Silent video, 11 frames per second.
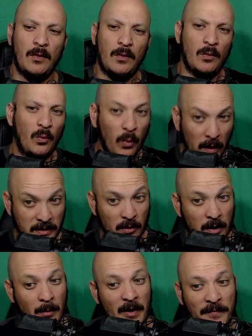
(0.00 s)
What's going
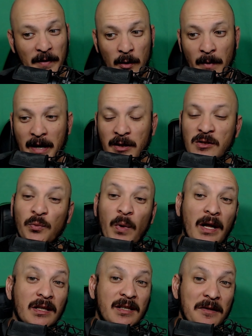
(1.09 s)
on, my fellow miners?
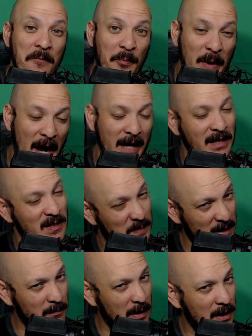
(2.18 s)
Welcome back. It's been
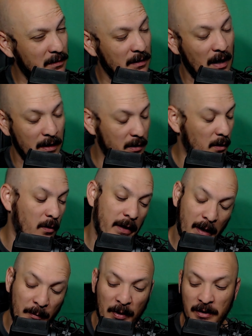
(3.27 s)
a minute, I know, and
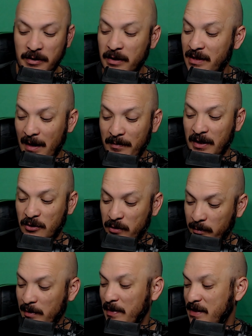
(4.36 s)
I apologize. I've been
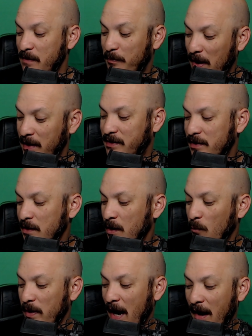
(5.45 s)
extremely busy, but
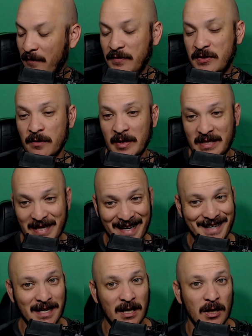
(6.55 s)
we have some
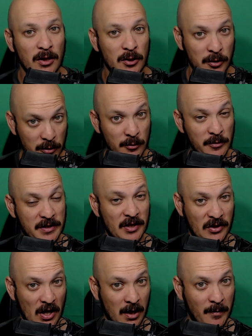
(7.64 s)
exciting news to
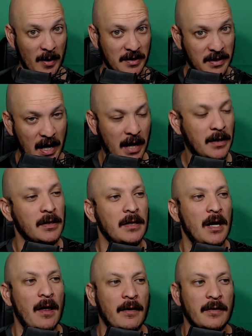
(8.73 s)
talk about today.
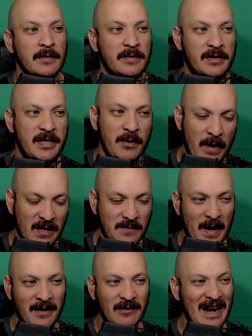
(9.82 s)
Trex
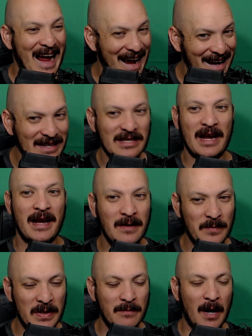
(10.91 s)
Miner and
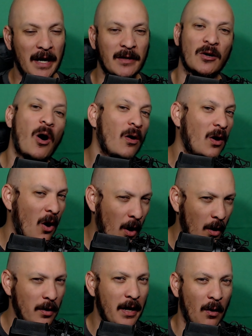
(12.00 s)
NBminer are
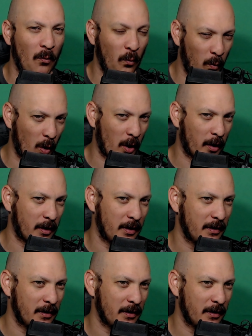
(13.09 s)
hard at work